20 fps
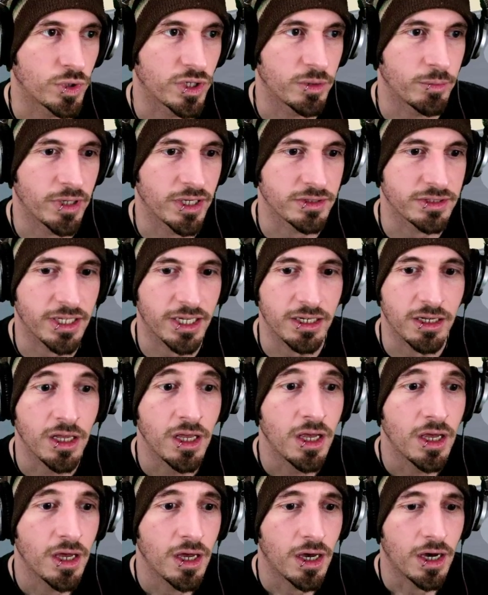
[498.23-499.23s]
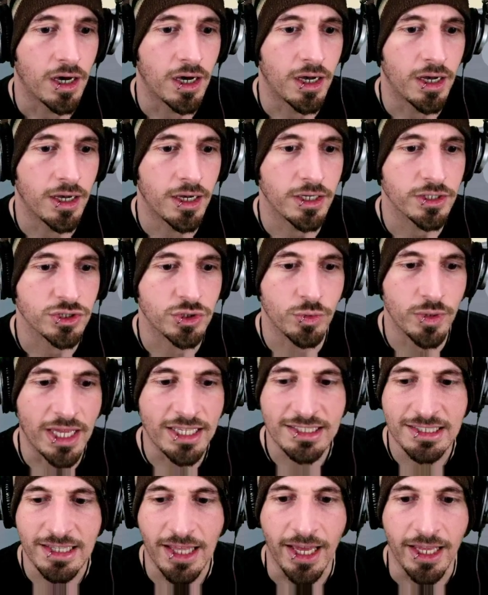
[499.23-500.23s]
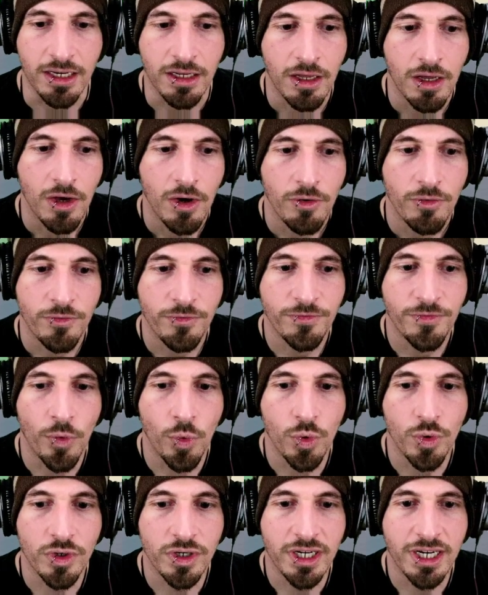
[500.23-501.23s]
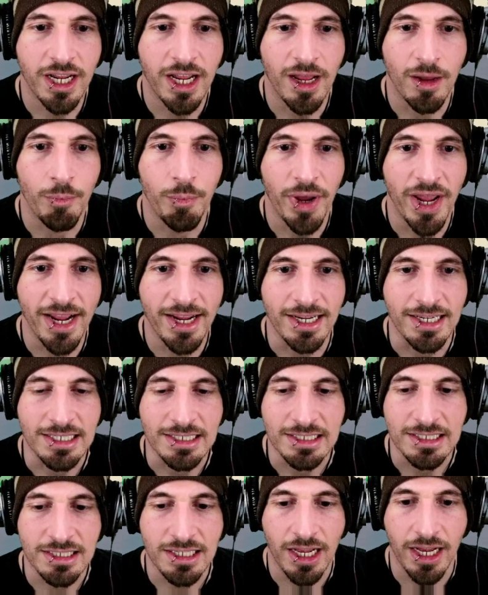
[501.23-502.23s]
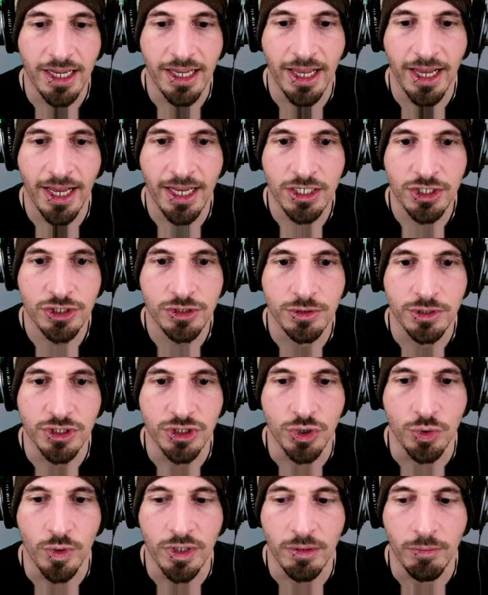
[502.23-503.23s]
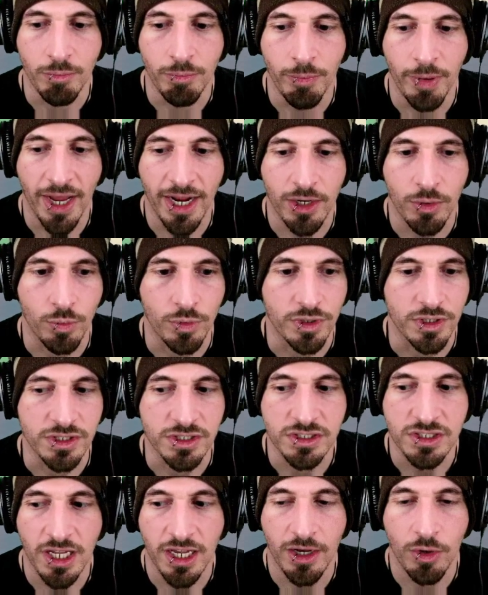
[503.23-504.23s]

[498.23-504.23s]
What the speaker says: worry about that. So that's that. For campaigns, I actually do it backwards.